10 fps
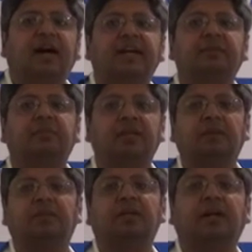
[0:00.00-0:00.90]
I am
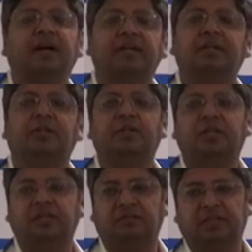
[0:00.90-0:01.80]
claiming I did not
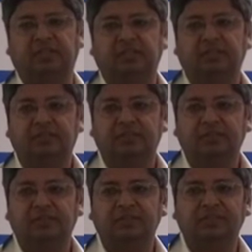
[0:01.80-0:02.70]
invent
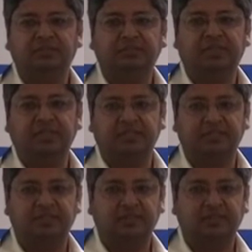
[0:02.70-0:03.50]
these patents.